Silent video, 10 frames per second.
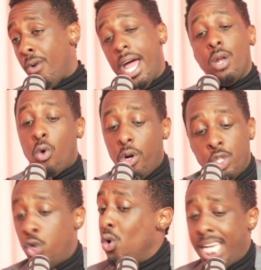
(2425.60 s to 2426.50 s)
Where
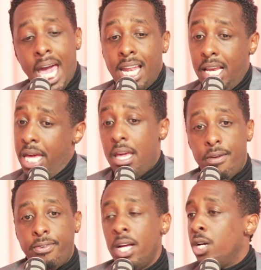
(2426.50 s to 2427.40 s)
you can't
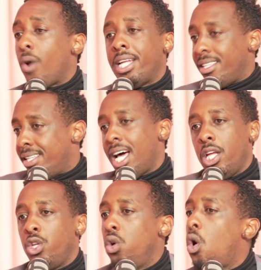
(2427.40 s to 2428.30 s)
leave, right? They're
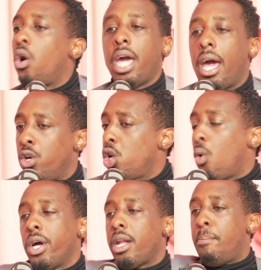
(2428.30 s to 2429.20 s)
telling you, okay,
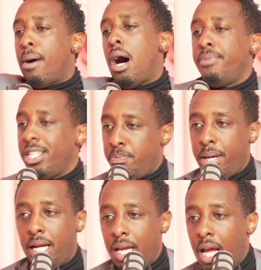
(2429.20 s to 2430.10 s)
we're gonna bomb this
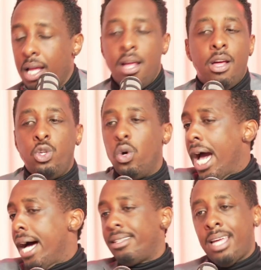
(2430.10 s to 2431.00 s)
building. You
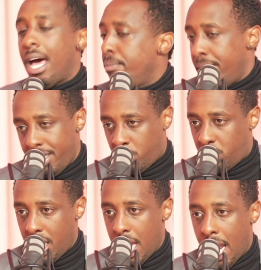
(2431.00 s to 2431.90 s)
got 10 minutes
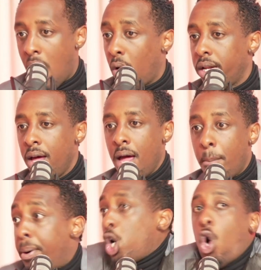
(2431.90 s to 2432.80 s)
to get out,
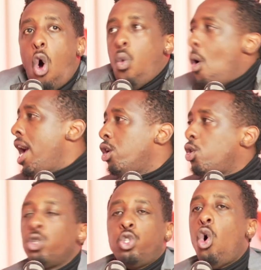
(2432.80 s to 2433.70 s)
but go where?
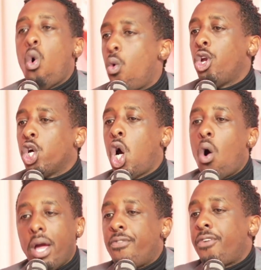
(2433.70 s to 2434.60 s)
There is nowhere to
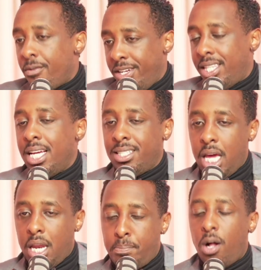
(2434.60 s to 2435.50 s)
go if everything is
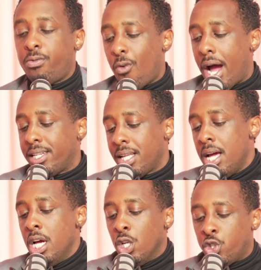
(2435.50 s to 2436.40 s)
getting pulverized. Right.